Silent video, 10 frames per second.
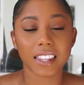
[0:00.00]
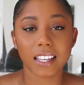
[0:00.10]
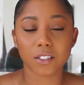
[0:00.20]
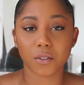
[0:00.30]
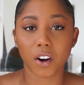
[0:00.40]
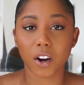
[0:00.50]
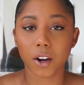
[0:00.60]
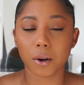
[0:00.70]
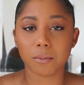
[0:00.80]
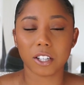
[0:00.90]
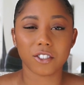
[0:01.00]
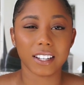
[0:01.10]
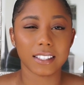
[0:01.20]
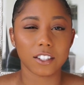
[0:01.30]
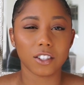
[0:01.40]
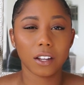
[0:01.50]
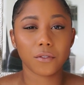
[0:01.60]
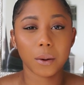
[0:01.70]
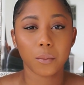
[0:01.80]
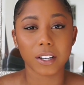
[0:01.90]
things for our home to transition
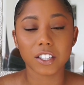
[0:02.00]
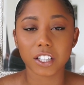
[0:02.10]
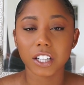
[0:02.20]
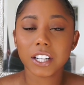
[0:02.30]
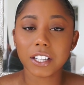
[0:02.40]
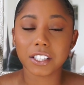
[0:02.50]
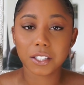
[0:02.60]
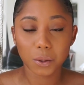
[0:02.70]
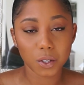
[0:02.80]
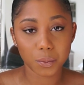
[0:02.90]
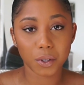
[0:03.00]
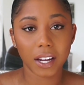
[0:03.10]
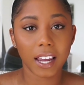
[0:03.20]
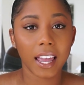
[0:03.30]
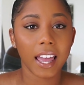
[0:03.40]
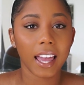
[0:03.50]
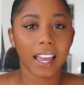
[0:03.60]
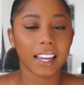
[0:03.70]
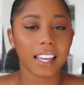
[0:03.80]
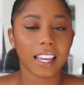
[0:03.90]
it from winter to spring
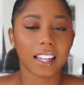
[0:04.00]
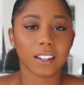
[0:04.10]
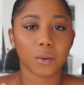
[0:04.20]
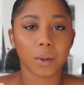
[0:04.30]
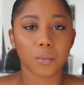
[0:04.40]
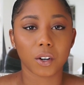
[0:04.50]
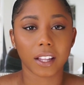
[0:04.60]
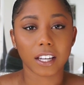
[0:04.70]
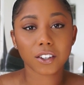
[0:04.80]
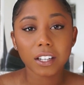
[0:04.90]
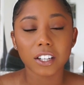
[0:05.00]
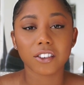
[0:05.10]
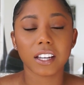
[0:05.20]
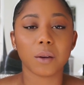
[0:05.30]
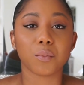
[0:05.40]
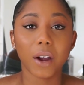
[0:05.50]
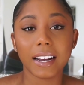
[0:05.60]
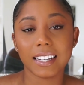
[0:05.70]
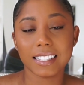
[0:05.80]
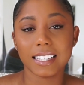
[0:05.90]
and getting a little bit more like greenery and
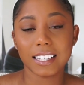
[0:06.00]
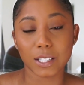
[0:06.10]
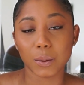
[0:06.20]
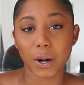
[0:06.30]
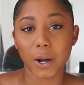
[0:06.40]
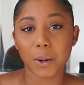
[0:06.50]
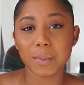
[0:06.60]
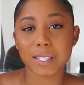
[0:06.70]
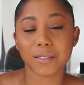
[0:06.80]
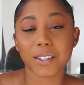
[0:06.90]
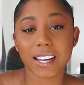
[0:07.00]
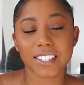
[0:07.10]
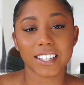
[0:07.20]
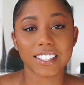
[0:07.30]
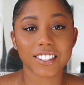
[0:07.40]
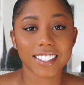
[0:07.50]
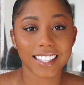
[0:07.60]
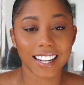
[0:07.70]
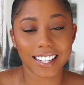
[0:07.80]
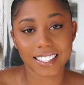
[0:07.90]
brightness into our home. So if you guys are
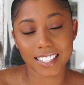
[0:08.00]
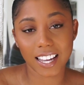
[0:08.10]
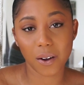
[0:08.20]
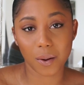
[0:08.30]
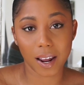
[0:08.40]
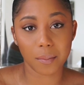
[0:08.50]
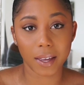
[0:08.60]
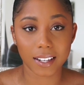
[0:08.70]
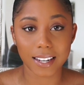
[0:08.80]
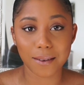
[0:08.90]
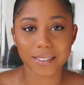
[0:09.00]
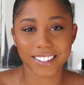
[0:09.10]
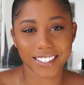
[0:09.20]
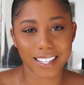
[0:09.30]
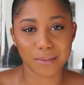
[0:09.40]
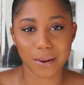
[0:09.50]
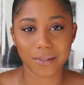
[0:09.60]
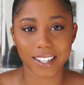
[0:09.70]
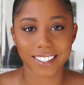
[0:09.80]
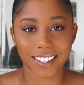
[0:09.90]
interested in seeing what I picked up, then just keep
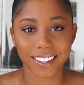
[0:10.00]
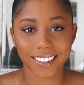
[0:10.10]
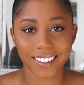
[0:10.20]
on watching.